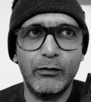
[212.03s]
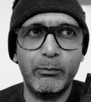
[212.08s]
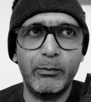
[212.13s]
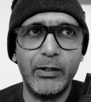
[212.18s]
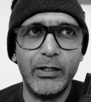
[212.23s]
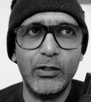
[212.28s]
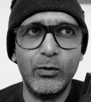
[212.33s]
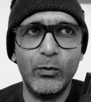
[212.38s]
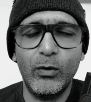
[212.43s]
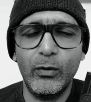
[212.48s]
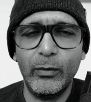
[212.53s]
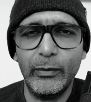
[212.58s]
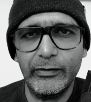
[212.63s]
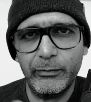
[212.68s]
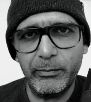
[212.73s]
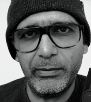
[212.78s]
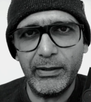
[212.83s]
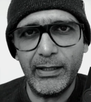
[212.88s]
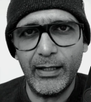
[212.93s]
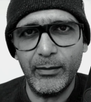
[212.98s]
But you always
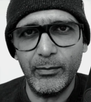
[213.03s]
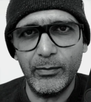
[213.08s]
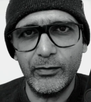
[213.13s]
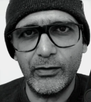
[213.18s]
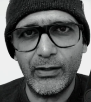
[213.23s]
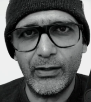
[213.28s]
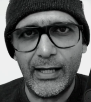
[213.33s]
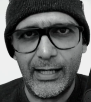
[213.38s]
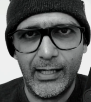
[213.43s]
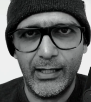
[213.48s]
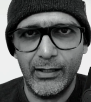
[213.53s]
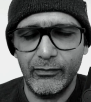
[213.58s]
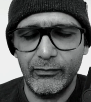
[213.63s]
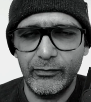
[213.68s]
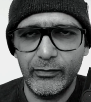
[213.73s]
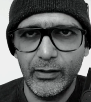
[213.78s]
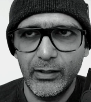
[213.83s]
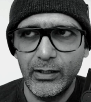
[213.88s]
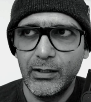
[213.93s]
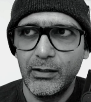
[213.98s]
been able to
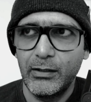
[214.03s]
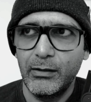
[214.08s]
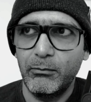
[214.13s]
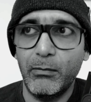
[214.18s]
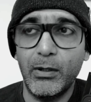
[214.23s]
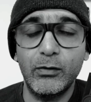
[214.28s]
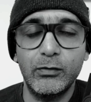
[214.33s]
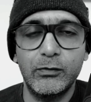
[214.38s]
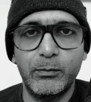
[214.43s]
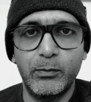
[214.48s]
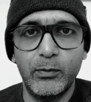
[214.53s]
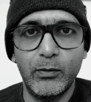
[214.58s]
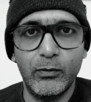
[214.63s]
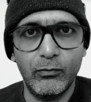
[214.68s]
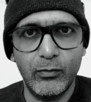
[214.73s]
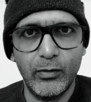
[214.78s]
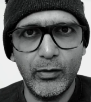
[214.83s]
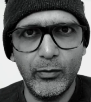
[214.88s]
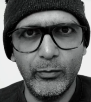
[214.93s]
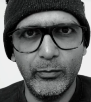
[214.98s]
have multiple
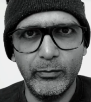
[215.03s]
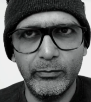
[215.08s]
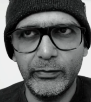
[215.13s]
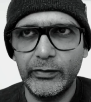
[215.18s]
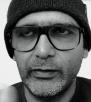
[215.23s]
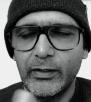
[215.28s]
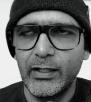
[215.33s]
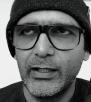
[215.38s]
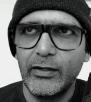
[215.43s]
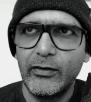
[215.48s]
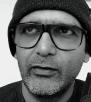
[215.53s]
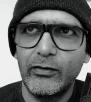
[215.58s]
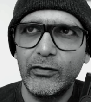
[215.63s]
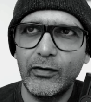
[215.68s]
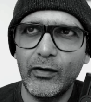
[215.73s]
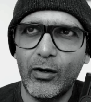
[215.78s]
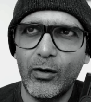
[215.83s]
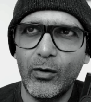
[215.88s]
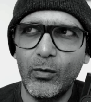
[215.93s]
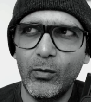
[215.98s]
rooms.
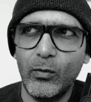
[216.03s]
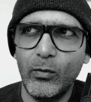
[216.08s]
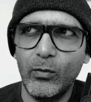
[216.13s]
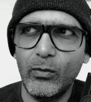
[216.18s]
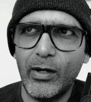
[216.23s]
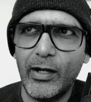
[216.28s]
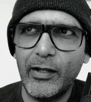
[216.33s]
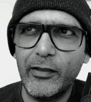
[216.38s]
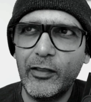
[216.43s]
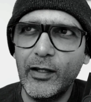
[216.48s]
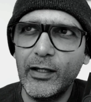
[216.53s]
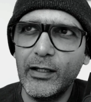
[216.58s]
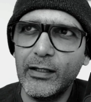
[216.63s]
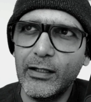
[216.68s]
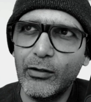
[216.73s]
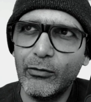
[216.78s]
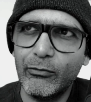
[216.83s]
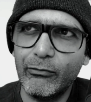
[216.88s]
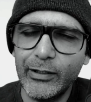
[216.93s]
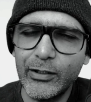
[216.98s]
So I think
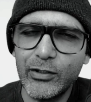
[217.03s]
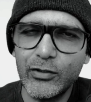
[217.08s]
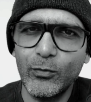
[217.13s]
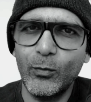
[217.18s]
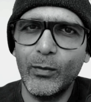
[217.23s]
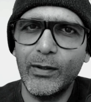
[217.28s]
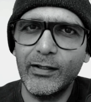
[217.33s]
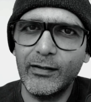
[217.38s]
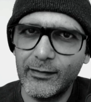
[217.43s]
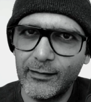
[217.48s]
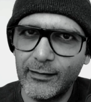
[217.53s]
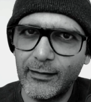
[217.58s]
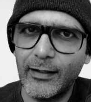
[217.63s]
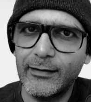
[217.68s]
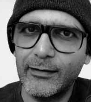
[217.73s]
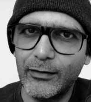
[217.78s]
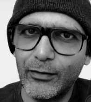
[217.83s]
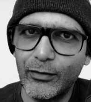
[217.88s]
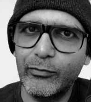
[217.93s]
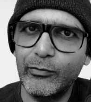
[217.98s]
the original one
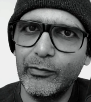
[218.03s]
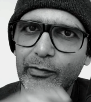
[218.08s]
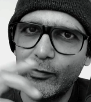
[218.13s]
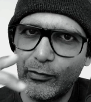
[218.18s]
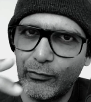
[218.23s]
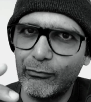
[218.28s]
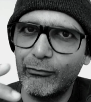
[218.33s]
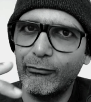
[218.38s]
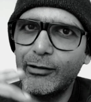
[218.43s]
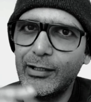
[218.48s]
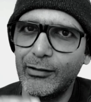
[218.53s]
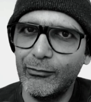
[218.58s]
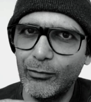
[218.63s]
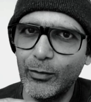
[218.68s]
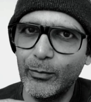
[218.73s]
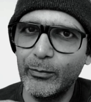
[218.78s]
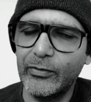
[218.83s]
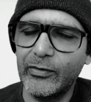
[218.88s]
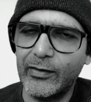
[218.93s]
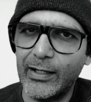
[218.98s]
started off with 3
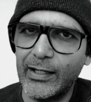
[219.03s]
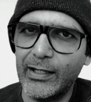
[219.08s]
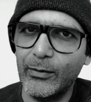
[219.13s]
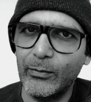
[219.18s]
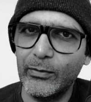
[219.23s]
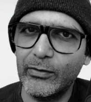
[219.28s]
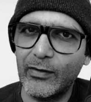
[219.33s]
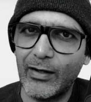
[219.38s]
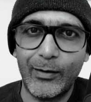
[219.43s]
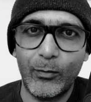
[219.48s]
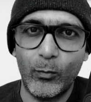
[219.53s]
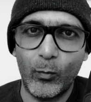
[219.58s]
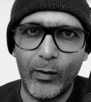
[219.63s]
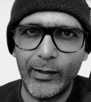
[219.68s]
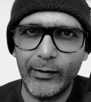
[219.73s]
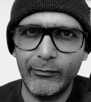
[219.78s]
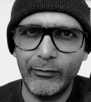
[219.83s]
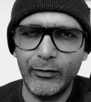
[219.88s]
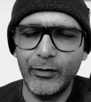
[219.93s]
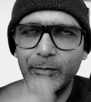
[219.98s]
rooms, then it was like
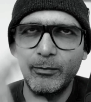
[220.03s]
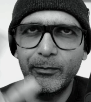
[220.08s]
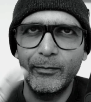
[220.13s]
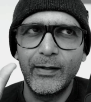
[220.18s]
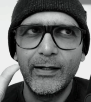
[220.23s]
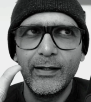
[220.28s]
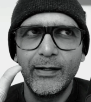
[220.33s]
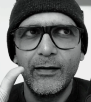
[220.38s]
1 room.